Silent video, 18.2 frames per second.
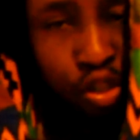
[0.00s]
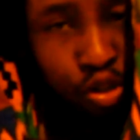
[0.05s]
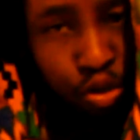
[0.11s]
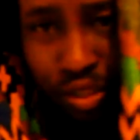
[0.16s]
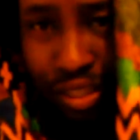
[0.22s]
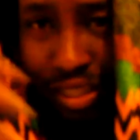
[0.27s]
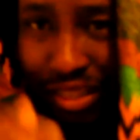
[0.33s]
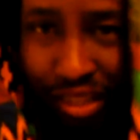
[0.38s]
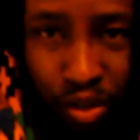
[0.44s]

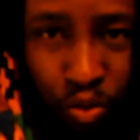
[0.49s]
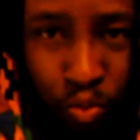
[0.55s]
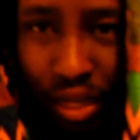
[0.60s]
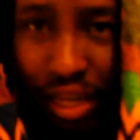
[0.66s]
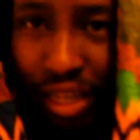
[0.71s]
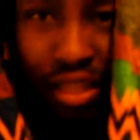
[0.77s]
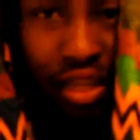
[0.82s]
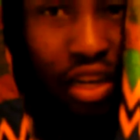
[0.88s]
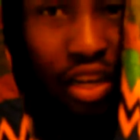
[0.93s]
You deal with
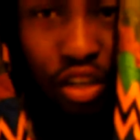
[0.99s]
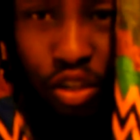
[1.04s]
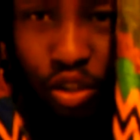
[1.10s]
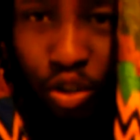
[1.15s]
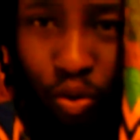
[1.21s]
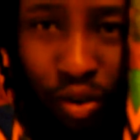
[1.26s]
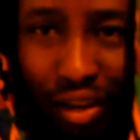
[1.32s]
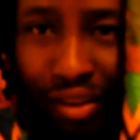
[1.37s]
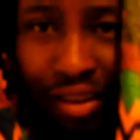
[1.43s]
it. You
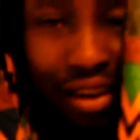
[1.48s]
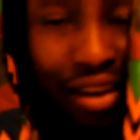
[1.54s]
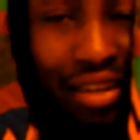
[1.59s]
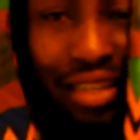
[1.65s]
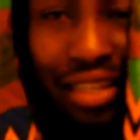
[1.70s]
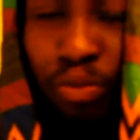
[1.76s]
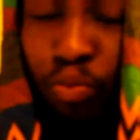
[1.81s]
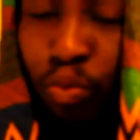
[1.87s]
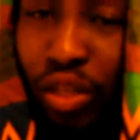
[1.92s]
know,
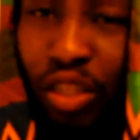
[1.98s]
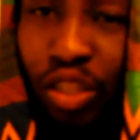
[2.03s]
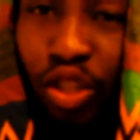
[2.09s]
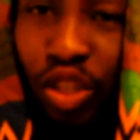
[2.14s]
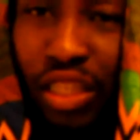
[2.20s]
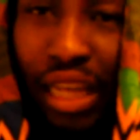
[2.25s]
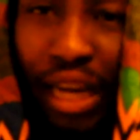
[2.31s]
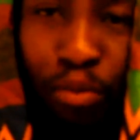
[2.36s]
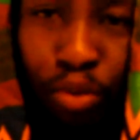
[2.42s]
learn it. We need to
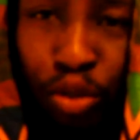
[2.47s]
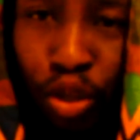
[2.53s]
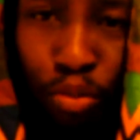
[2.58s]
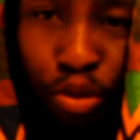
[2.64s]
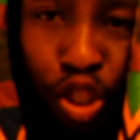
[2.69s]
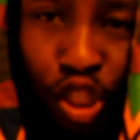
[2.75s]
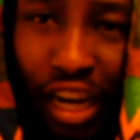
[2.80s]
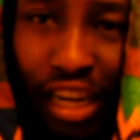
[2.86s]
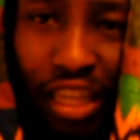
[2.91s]
stop
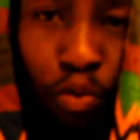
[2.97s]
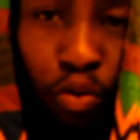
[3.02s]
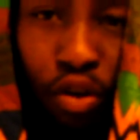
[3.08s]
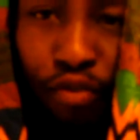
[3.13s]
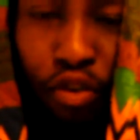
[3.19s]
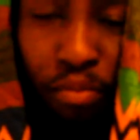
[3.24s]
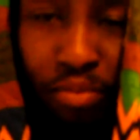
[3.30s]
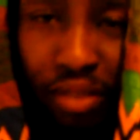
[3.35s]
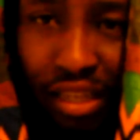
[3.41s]
shying away
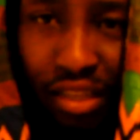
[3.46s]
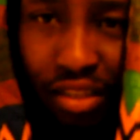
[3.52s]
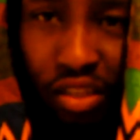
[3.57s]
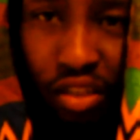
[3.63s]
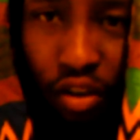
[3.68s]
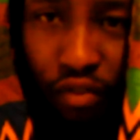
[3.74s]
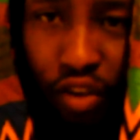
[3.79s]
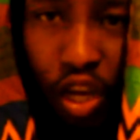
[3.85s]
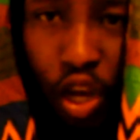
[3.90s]
from these
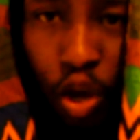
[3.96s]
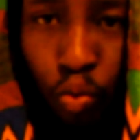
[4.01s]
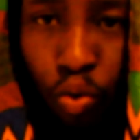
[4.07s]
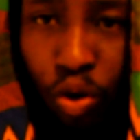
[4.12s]
stuff.